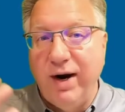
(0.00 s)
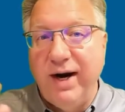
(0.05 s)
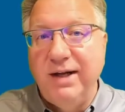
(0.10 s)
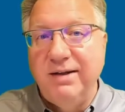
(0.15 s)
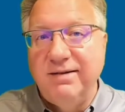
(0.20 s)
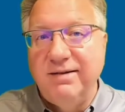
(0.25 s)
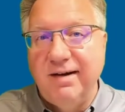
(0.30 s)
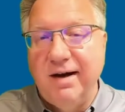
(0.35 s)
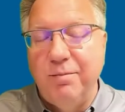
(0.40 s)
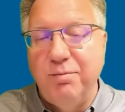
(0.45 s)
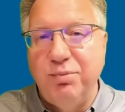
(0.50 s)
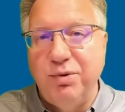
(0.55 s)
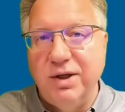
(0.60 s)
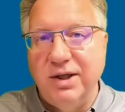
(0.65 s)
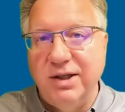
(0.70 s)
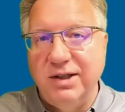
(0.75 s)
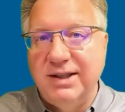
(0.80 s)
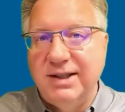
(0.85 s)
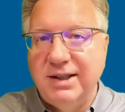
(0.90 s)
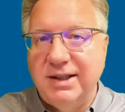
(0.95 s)

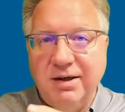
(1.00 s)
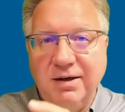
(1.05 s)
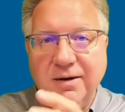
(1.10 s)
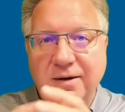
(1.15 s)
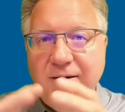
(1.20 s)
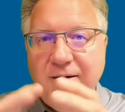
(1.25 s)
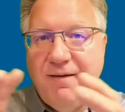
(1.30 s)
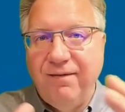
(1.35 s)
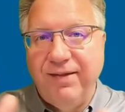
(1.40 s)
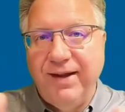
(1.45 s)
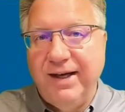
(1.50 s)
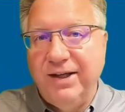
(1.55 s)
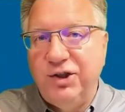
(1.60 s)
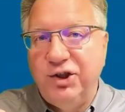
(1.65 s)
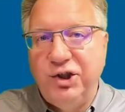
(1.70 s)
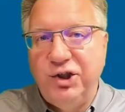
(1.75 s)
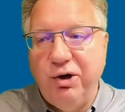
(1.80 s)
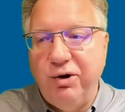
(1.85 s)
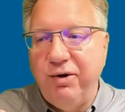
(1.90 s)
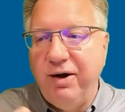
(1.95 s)
templates that
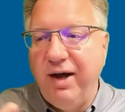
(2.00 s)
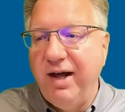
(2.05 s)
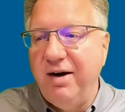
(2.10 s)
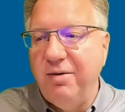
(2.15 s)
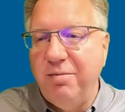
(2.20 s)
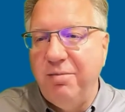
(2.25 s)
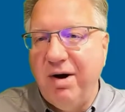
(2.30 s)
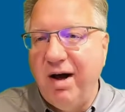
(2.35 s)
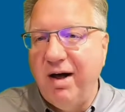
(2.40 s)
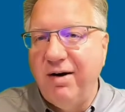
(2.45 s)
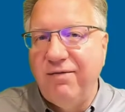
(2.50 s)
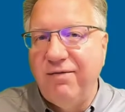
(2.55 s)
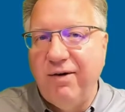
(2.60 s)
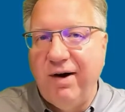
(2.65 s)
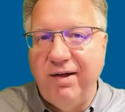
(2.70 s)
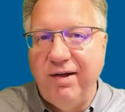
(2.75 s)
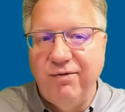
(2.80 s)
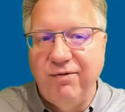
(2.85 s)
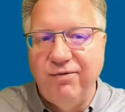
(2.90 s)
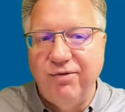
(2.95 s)
show you how to modify
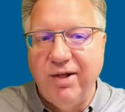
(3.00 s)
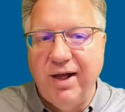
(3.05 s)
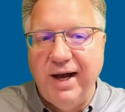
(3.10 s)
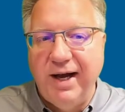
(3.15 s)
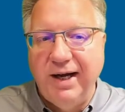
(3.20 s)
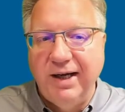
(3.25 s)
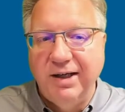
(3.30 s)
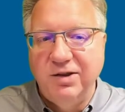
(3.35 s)
the flags.